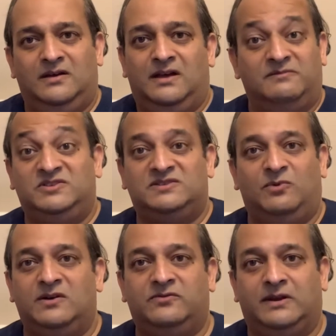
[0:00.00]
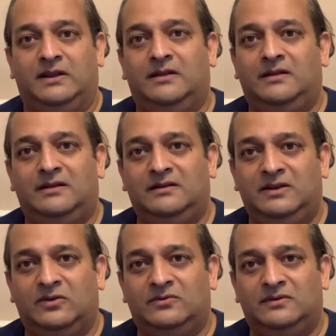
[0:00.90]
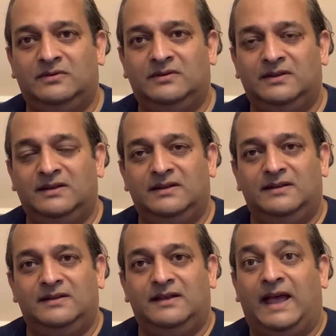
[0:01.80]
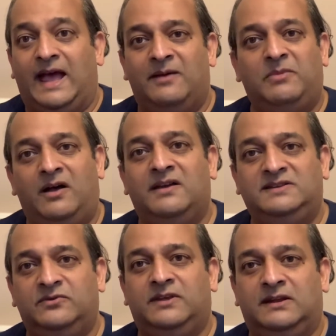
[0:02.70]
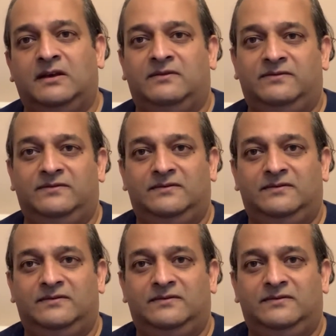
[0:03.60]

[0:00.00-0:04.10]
I'm just wondering, am I doing enough?